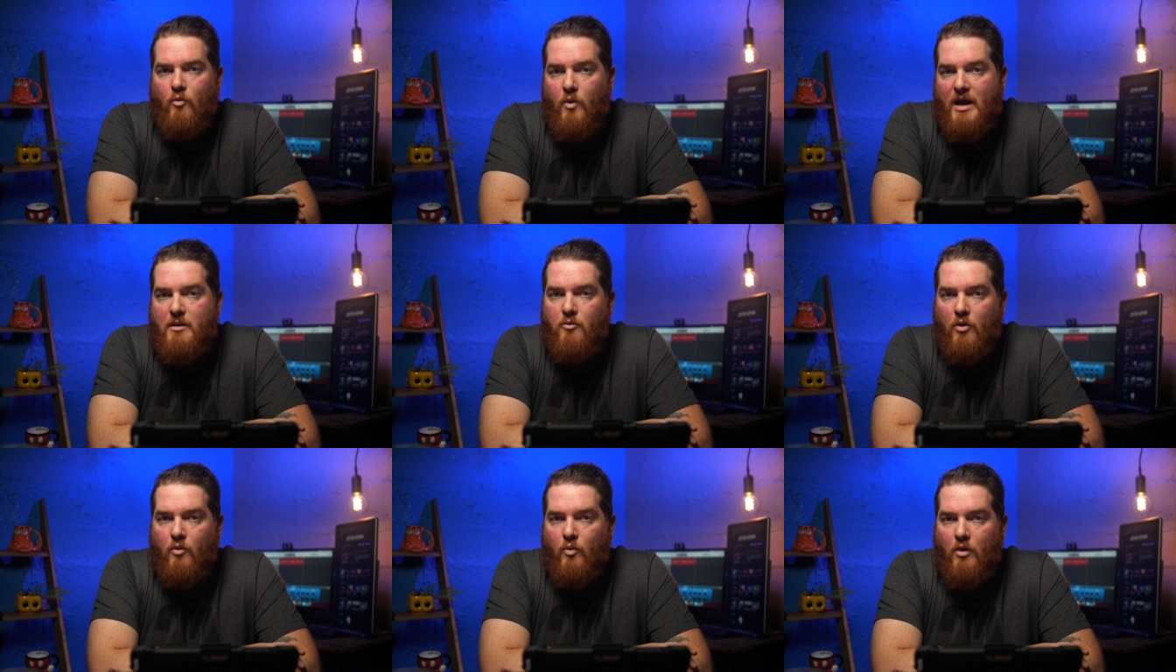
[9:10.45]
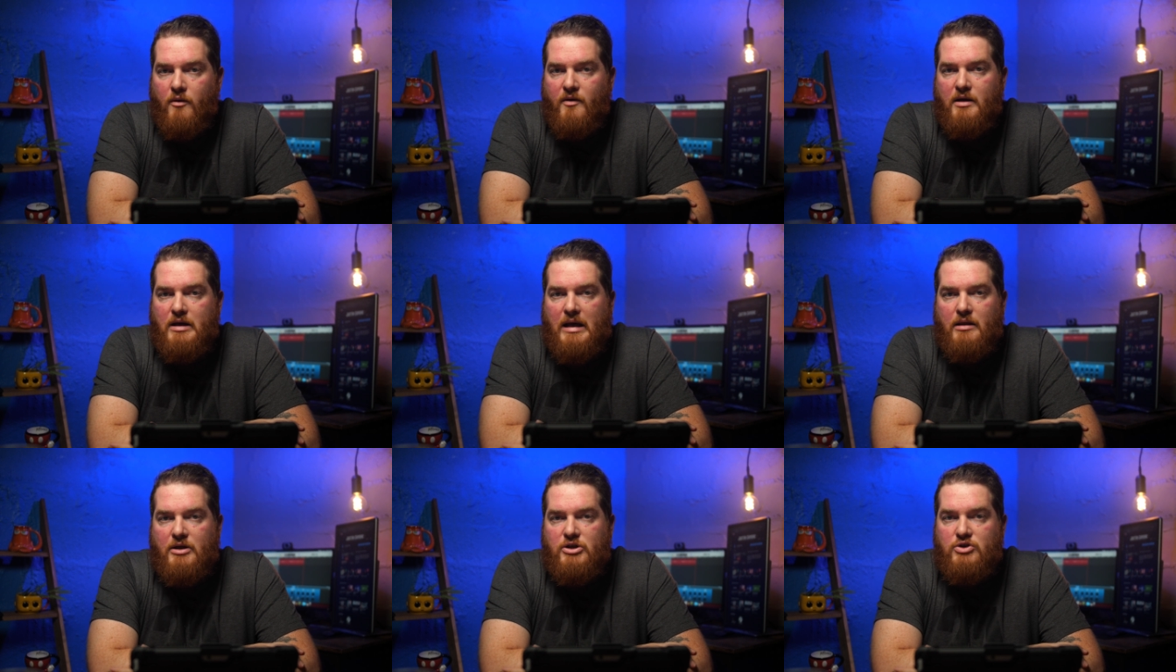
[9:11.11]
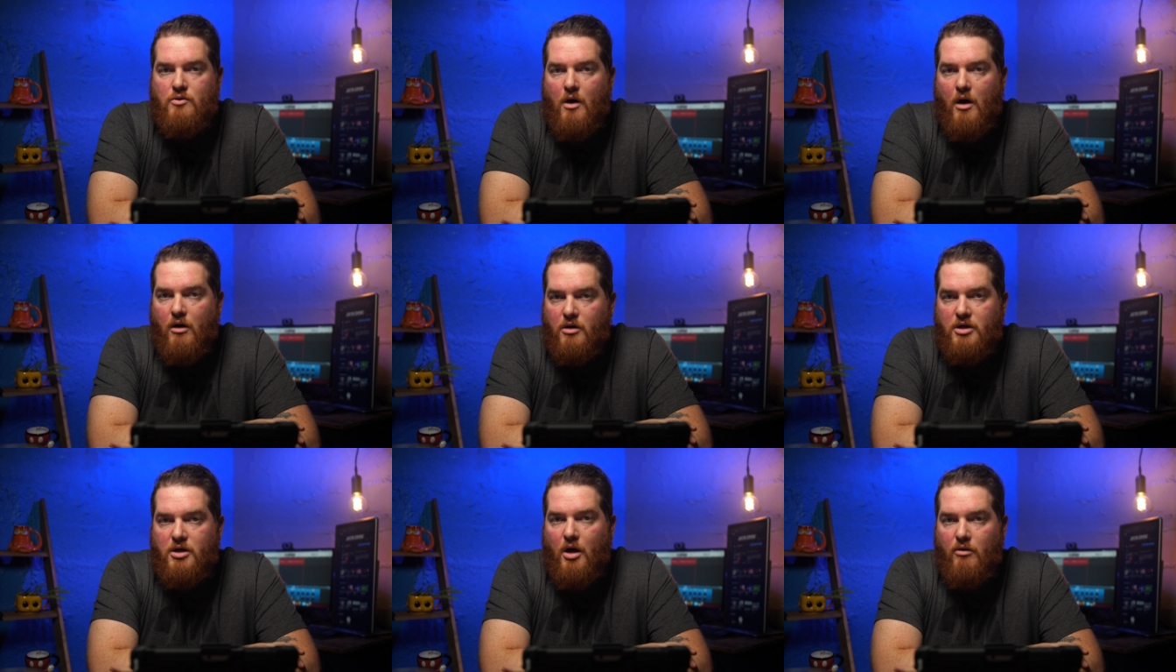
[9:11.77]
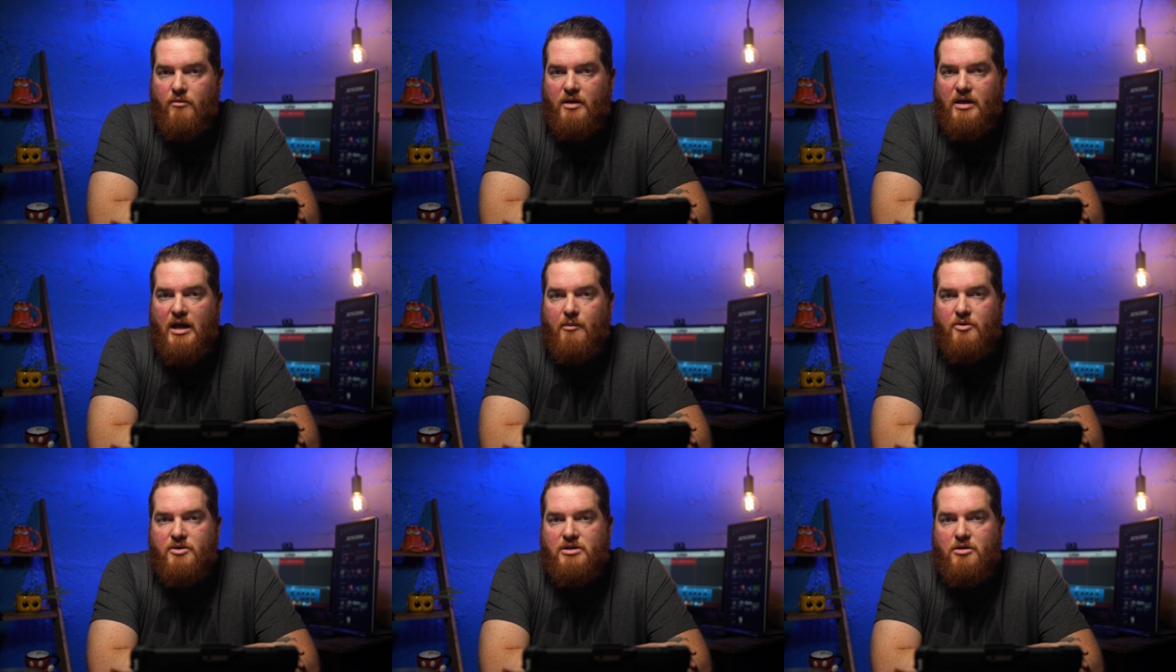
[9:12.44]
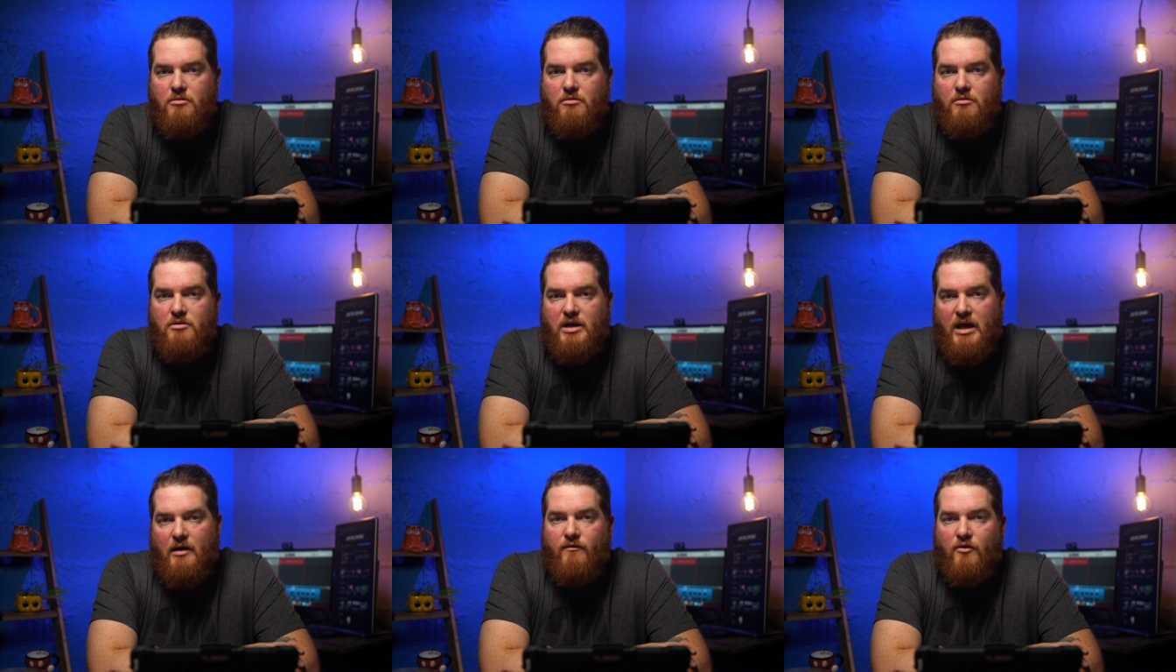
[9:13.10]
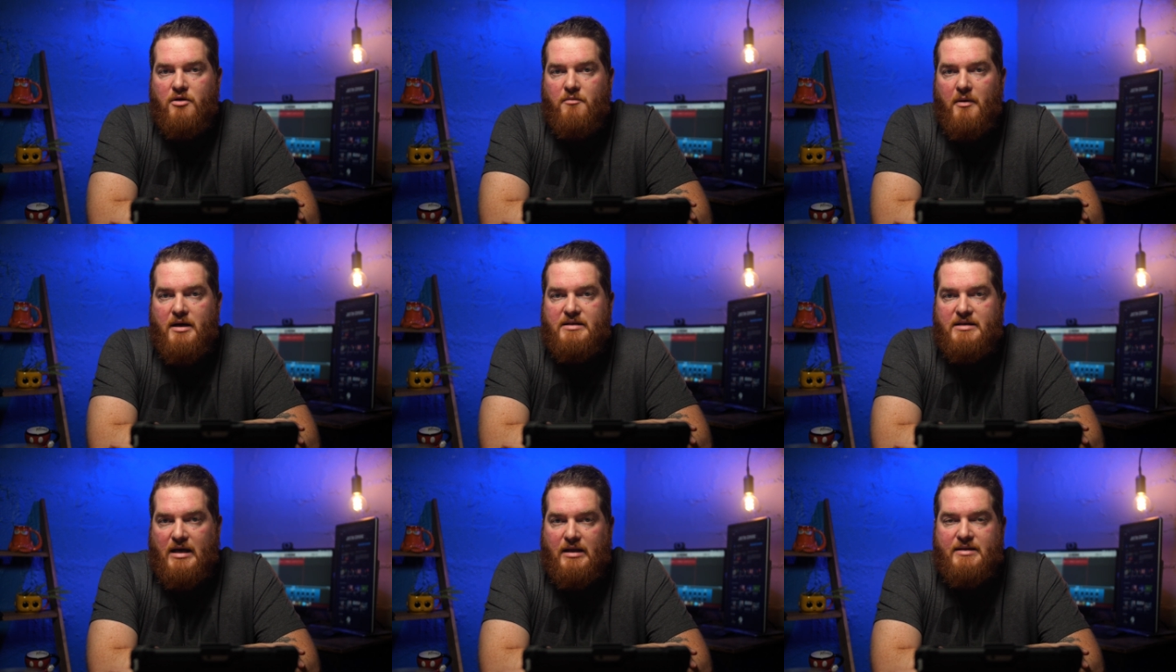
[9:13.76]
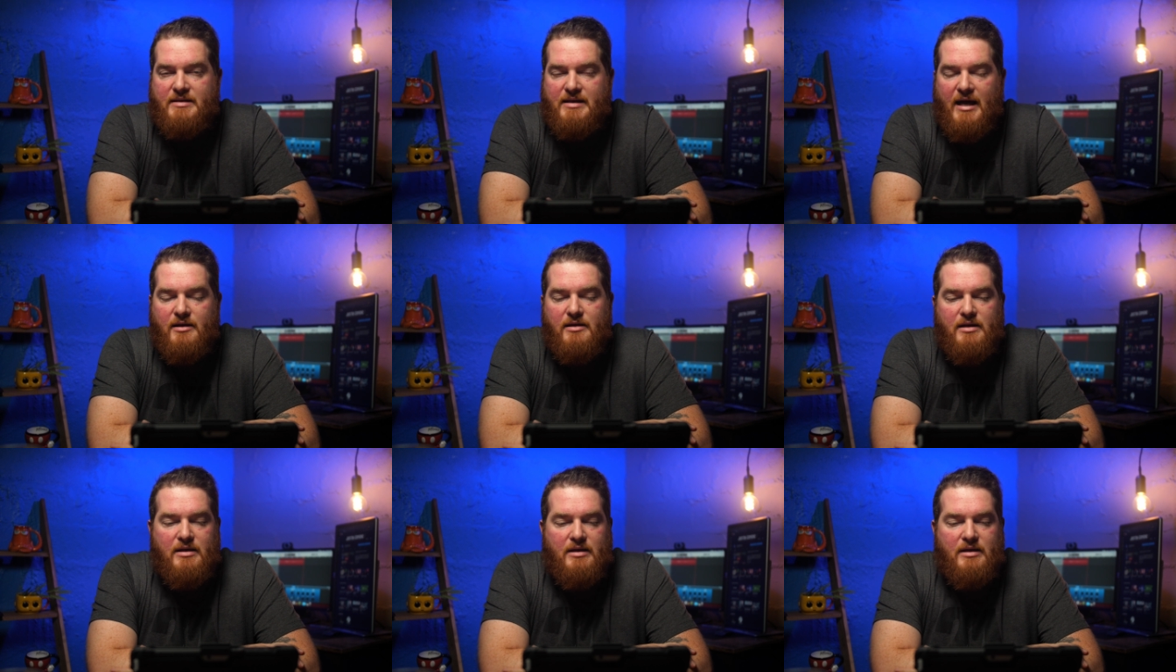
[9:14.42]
way more worth it unless you already own the cameras and you can't afford to buy a second set.